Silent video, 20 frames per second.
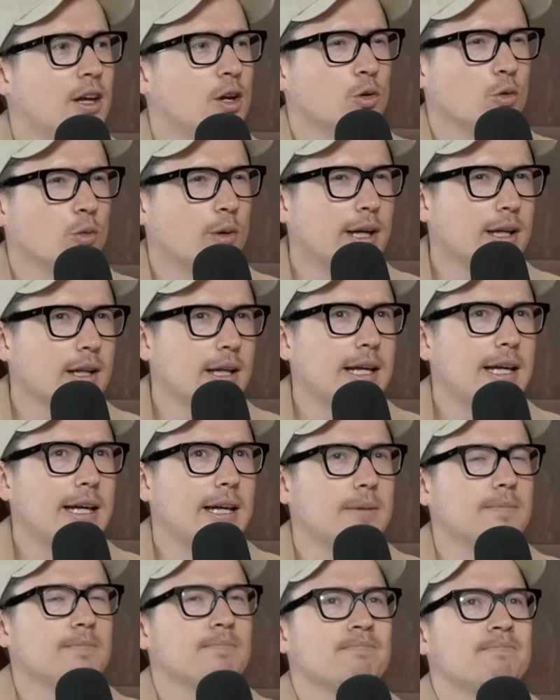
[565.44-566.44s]

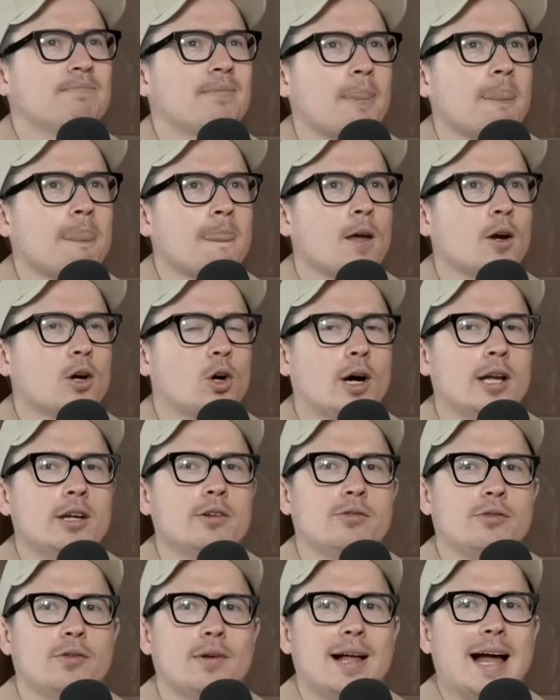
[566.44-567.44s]
really kind
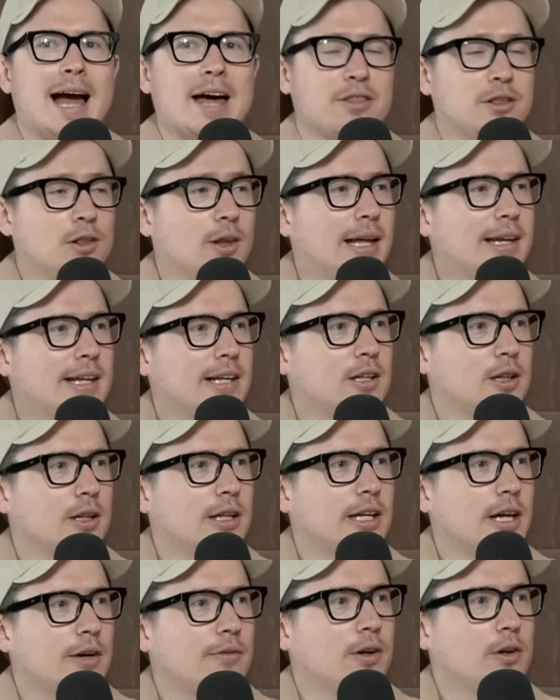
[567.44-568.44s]
of
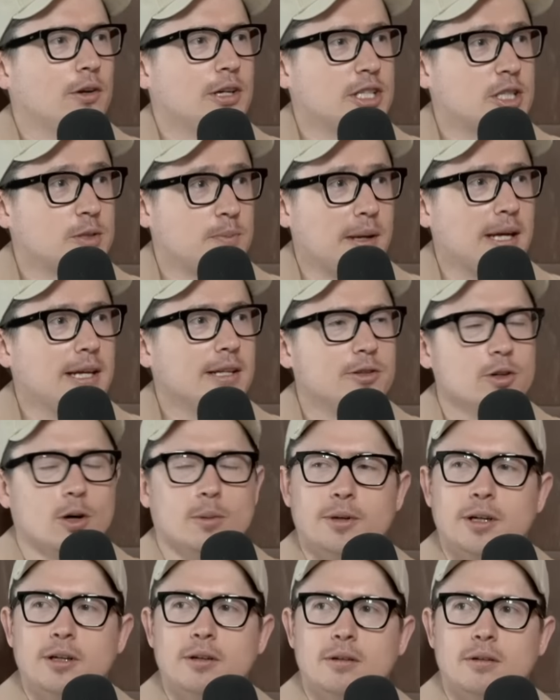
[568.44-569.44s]
athletically a very speed
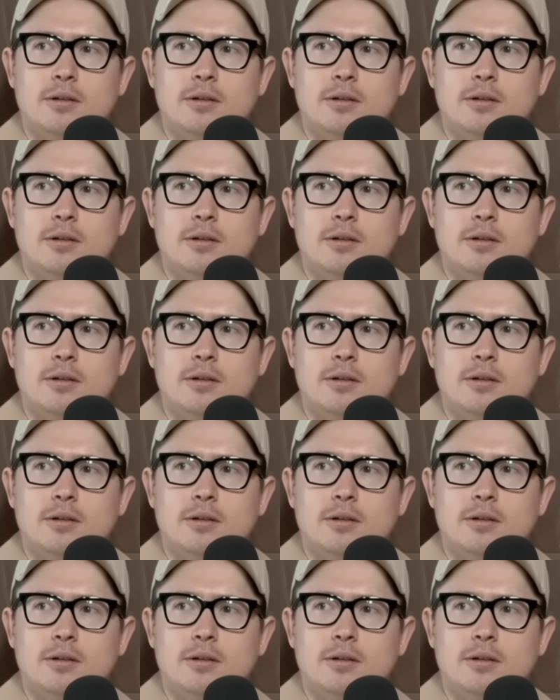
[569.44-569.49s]
dominant